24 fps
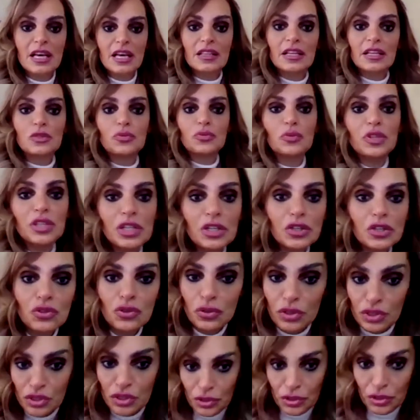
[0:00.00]
that we need
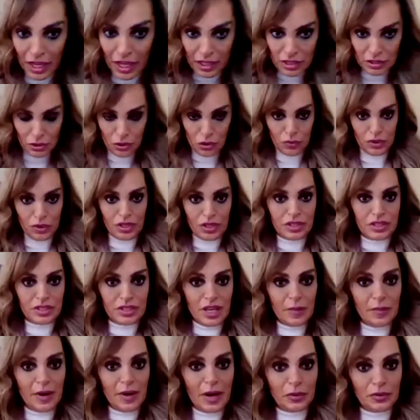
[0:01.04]
to educate the community
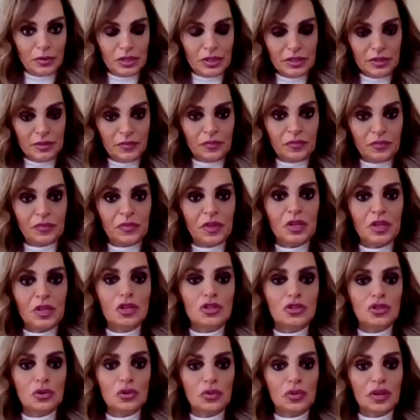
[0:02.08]
about it
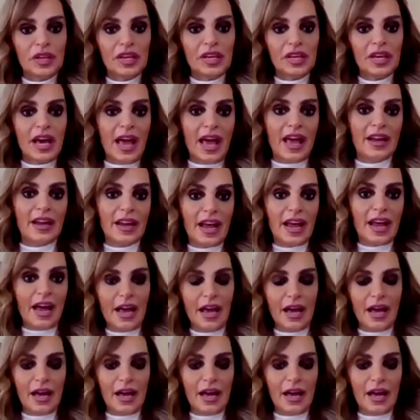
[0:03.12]
so they can